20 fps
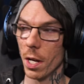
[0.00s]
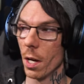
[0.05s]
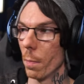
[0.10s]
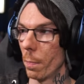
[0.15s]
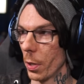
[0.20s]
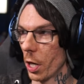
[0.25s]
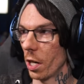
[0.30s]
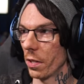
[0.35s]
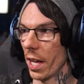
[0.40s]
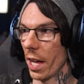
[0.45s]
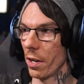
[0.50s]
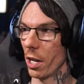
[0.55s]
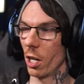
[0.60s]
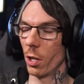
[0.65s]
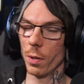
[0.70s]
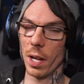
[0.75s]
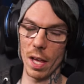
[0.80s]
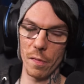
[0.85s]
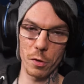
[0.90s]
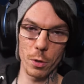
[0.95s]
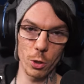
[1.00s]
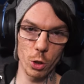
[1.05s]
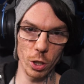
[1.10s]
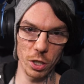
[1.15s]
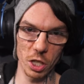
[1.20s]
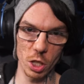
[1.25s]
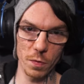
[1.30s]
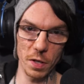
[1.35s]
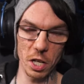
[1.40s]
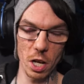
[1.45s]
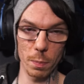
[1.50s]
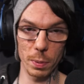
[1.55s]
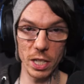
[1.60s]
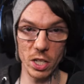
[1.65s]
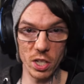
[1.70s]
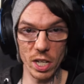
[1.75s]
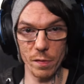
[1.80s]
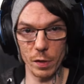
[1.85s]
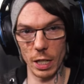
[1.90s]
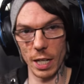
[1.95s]
But on that note, if you enjoyed this video, please
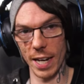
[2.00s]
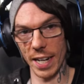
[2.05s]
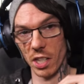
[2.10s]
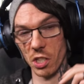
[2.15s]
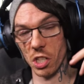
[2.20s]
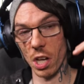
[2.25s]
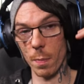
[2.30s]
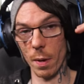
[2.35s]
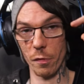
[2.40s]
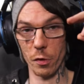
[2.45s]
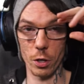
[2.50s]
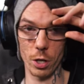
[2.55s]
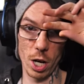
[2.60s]
leave a like, sub if you're